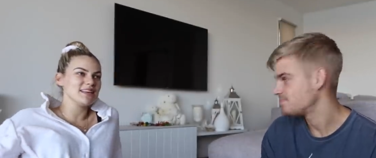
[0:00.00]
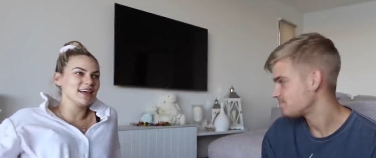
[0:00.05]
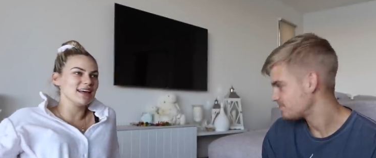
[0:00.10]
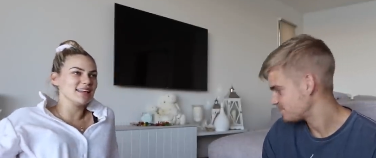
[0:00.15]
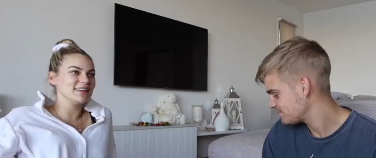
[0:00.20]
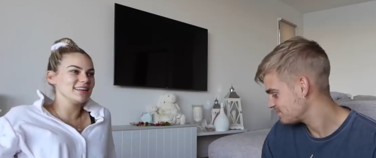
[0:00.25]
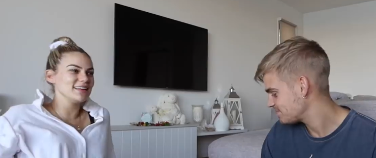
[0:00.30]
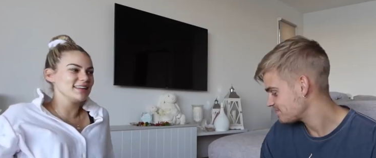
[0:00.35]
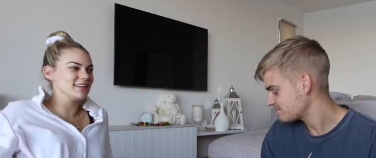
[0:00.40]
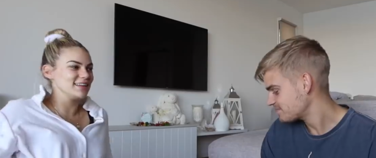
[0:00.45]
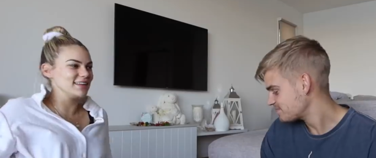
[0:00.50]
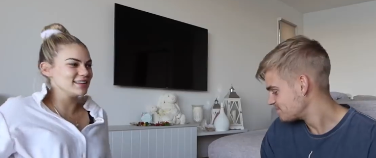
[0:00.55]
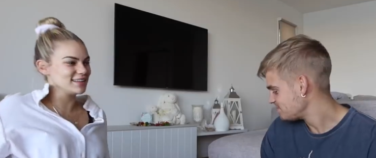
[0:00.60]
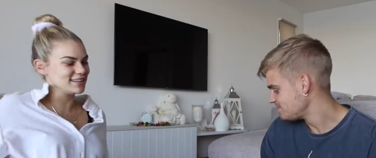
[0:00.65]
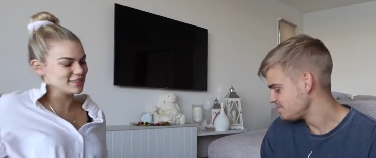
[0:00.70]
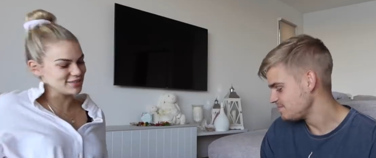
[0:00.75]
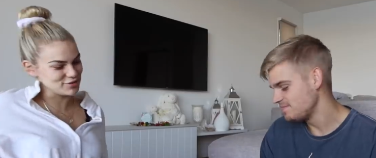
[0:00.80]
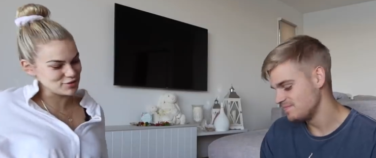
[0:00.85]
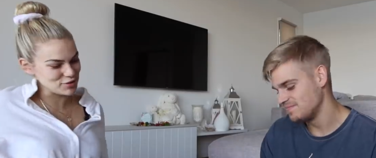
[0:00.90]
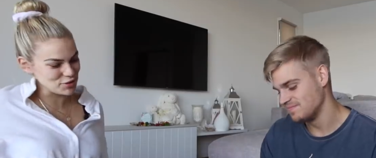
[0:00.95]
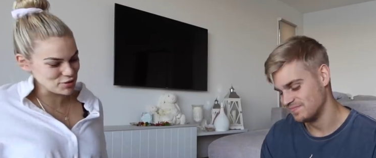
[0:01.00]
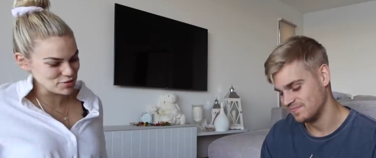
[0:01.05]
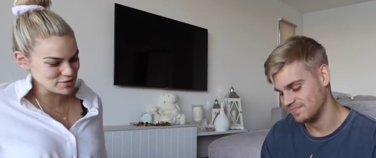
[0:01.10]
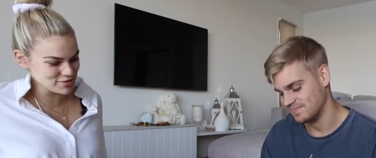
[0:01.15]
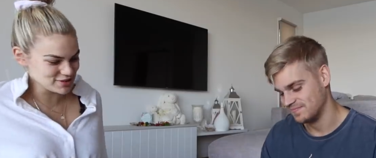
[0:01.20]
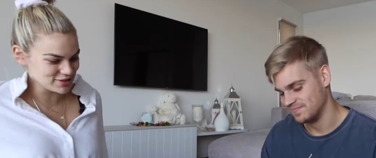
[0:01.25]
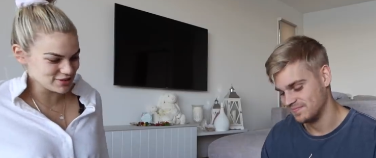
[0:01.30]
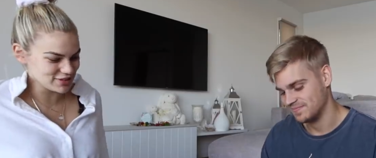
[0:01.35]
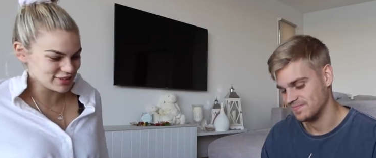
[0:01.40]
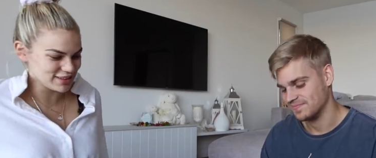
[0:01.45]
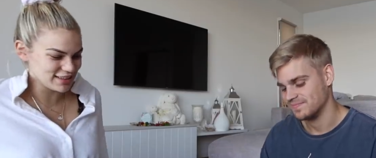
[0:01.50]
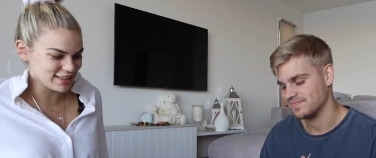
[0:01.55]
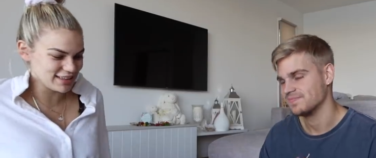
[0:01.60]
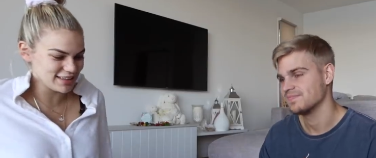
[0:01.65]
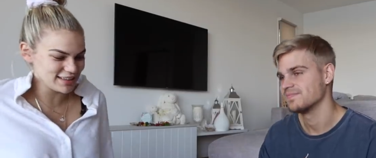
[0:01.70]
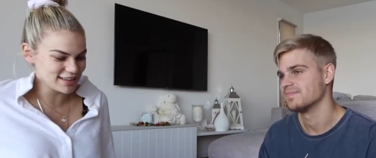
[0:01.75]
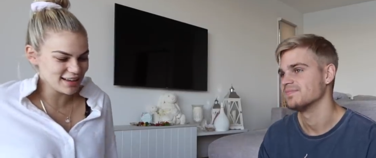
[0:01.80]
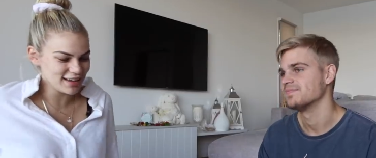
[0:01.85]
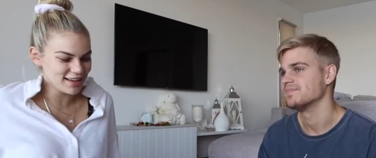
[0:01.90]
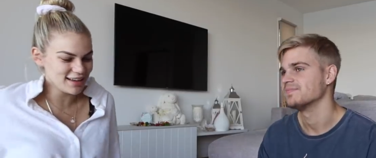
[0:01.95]
Speaker 1: tell her that the forms are already
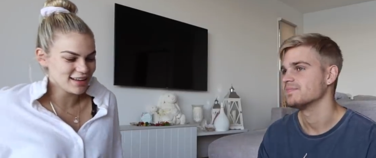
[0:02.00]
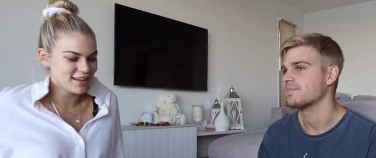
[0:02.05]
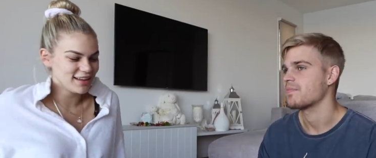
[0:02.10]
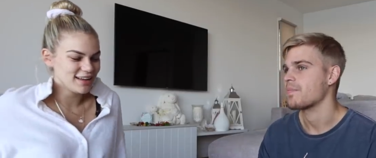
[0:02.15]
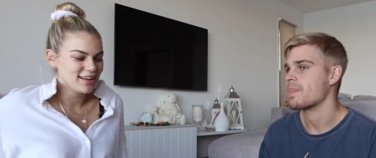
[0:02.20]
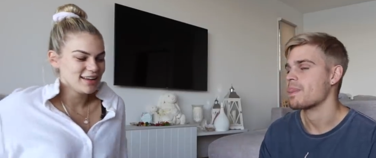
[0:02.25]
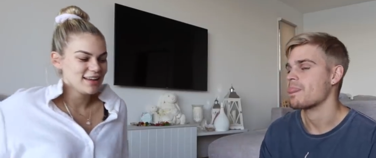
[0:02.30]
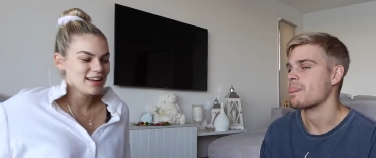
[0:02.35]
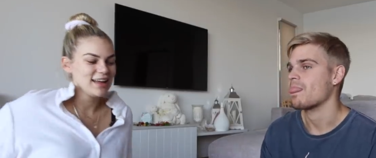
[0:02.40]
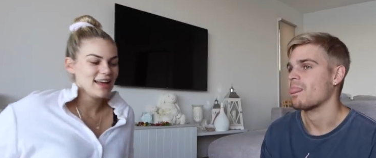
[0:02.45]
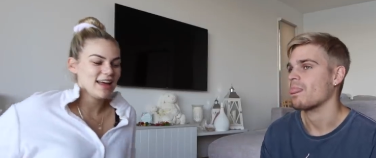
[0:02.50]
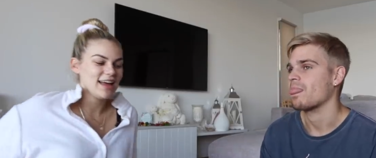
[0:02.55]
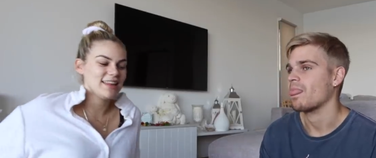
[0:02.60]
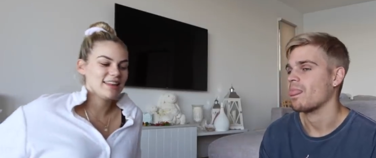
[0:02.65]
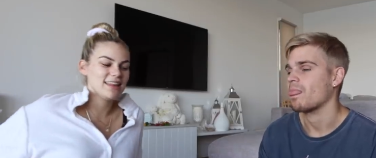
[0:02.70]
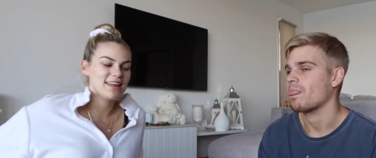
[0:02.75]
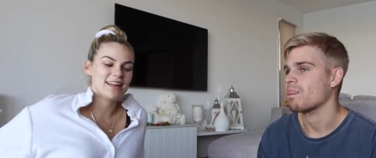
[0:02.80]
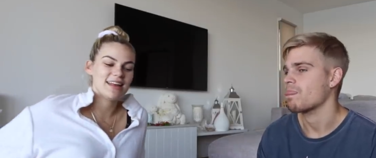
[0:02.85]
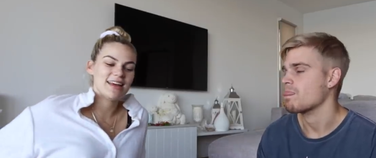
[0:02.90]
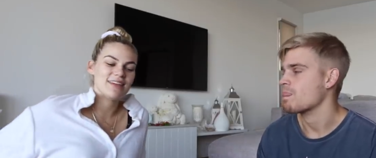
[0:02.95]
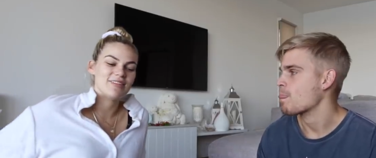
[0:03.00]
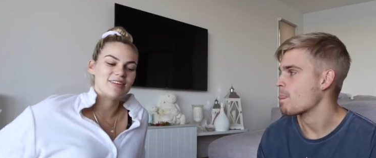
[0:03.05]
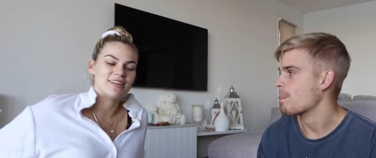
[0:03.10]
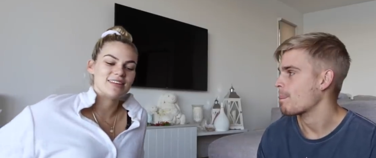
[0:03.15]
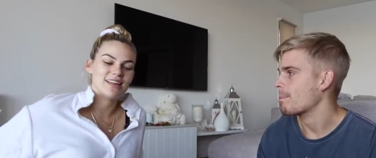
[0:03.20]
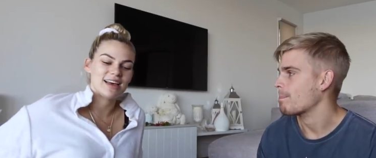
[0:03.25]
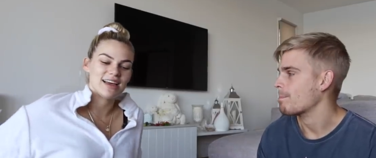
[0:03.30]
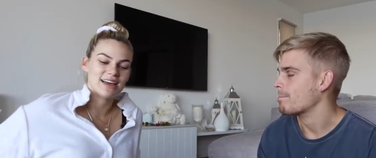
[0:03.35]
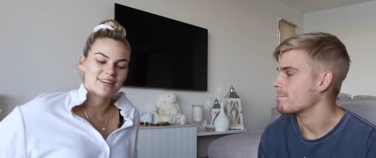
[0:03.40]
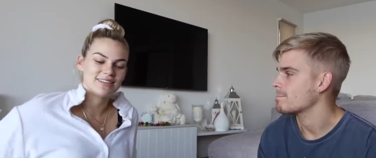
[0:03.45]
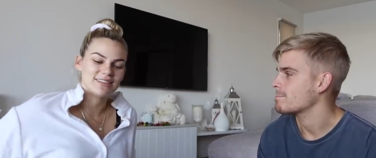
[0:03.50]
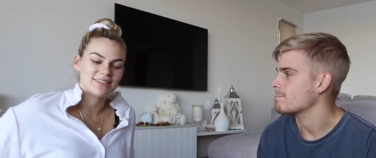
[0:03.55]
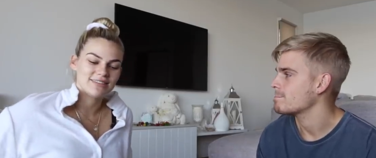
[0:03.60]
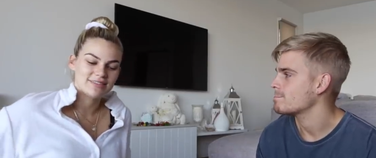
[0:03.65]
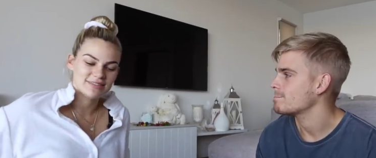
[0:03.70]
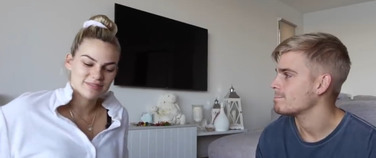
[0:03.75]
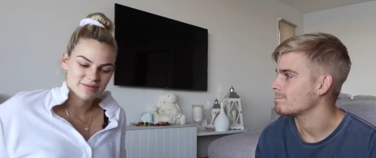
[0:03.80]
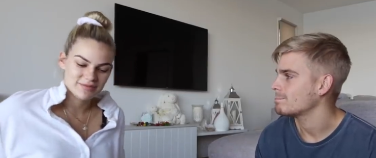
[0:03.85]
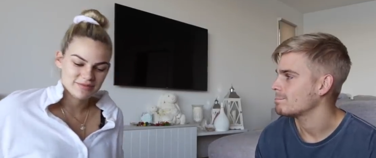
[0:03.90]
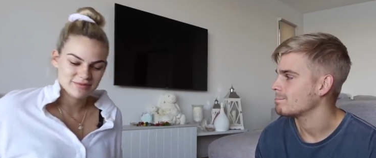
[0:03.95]
here and then every like
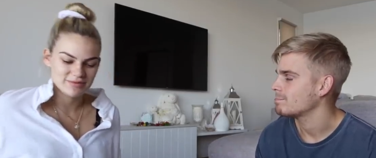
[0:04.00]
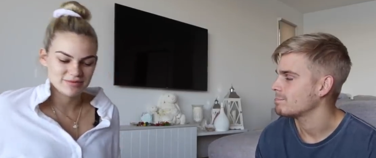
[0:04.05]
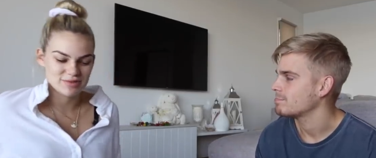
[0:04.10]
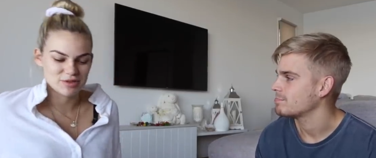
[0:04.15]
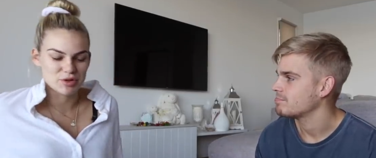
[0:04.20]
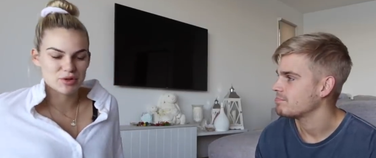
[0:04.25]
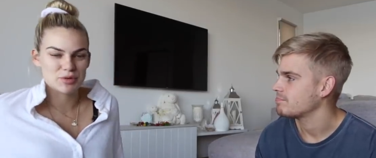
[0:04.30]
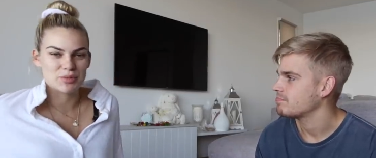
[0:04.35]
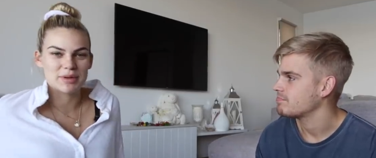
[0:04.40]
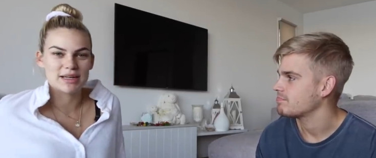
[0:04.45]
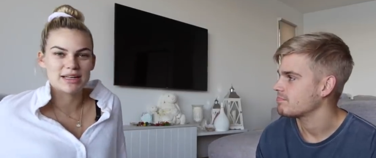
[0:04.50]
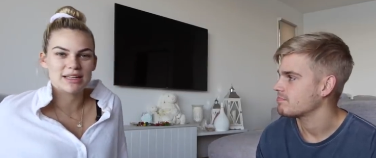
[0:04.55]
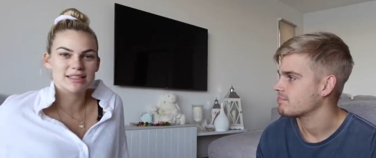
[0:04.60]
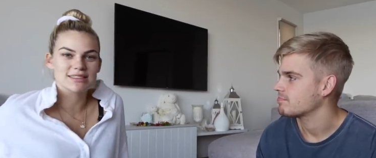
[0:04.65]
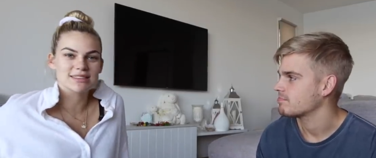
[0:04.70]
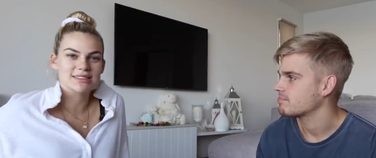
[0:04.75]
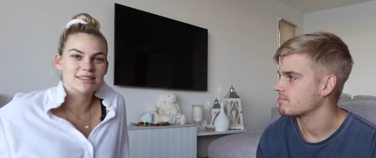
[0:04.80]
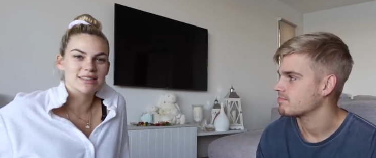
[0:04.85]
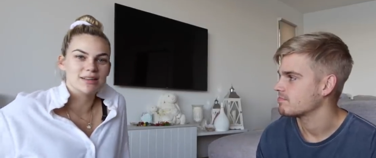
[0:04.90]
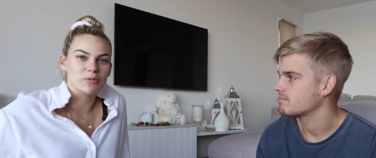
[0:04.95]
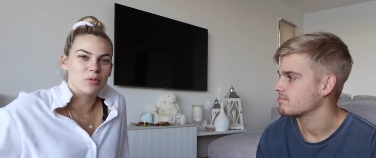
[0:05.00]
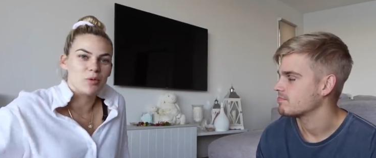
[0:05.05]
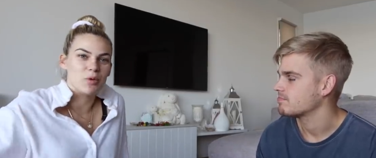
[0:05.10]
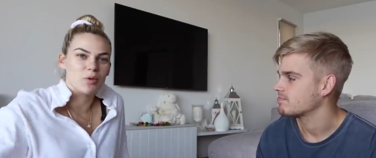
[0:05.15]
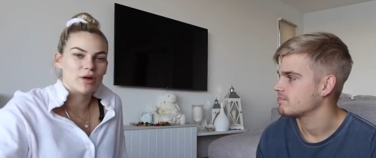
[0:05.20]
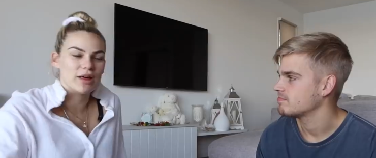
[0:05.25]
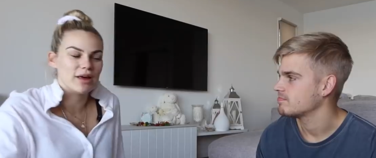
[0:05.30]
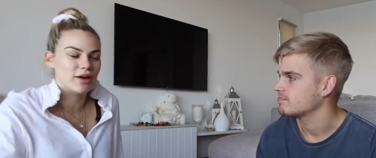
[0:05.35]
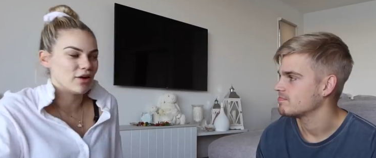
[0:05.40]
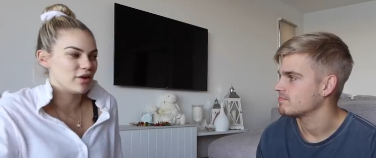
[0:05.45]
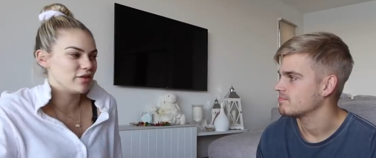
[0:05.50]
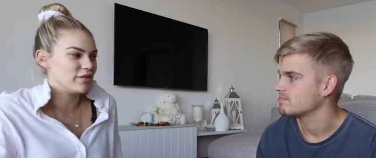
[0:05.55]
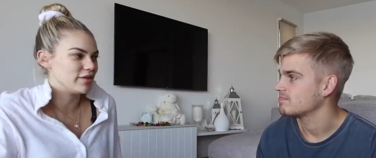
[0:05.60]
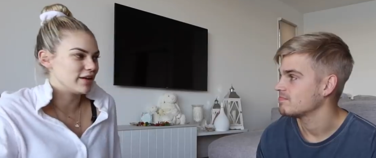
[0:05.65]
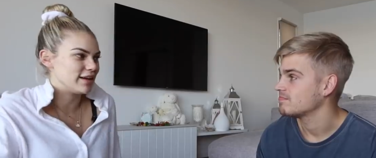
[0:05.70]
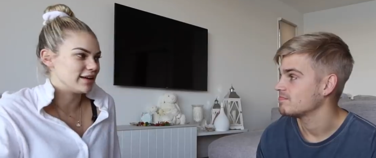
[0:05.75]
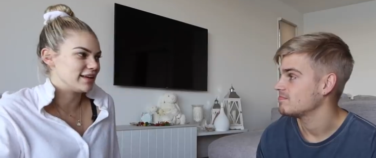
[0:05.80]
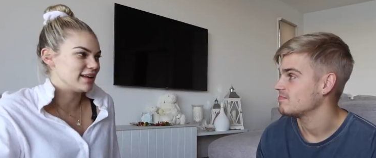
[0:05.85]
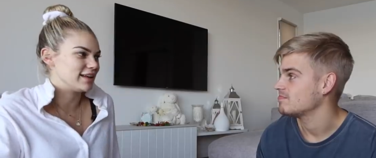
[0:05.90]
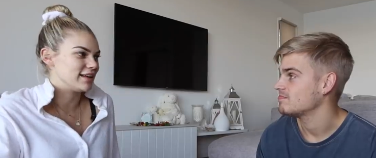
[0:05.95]
two minutes walking
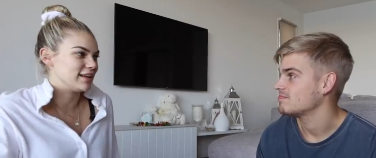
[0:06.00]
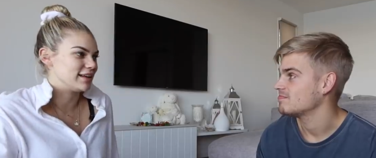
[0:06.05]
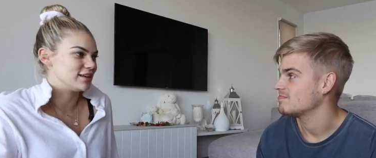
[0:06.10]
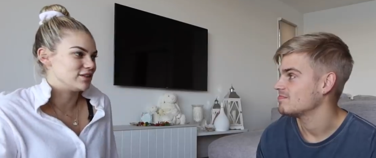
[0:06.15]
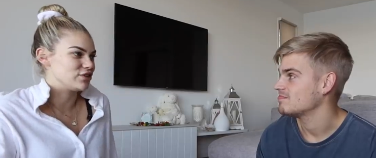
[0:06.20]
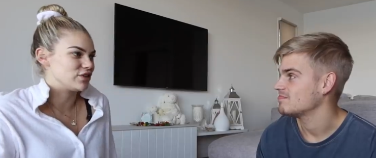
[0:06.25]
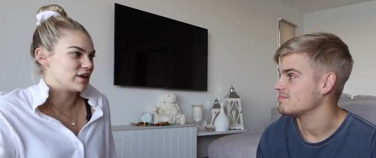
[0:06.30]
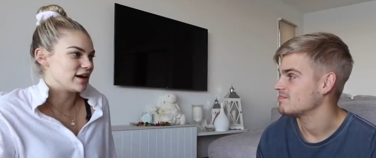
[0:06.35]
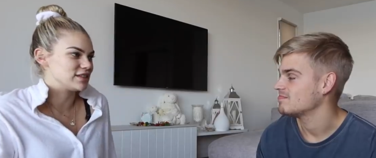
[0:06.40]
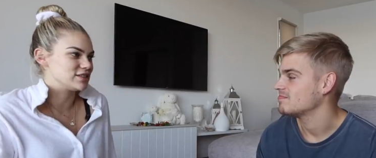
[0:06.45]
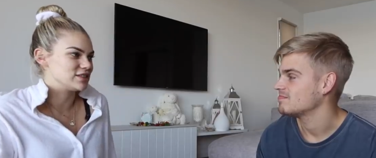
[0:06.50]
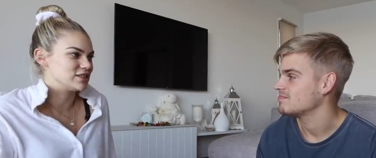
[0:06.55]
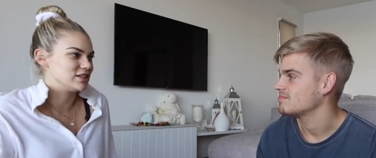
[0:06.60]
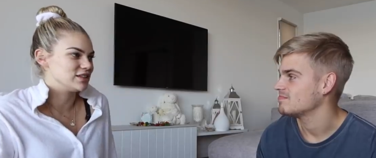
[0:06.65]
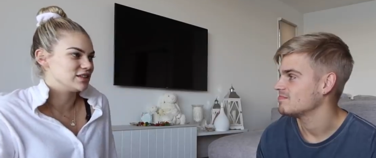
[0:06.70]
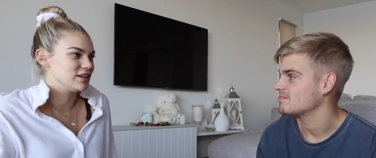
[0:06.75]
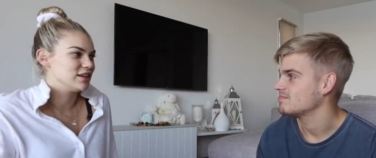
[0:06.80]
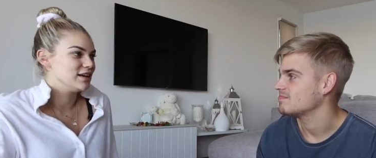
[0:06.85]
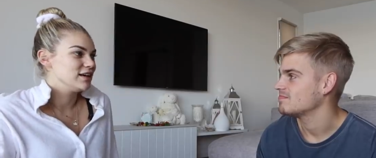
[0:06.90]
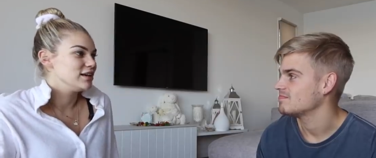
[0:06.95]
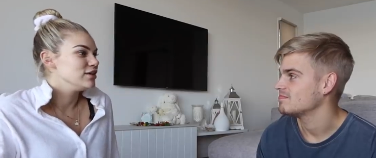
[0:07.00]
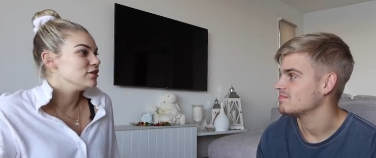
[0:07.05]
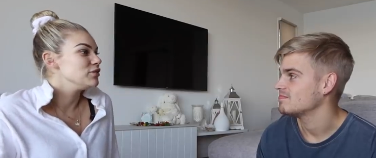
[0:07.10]
over, I'd get a contraction.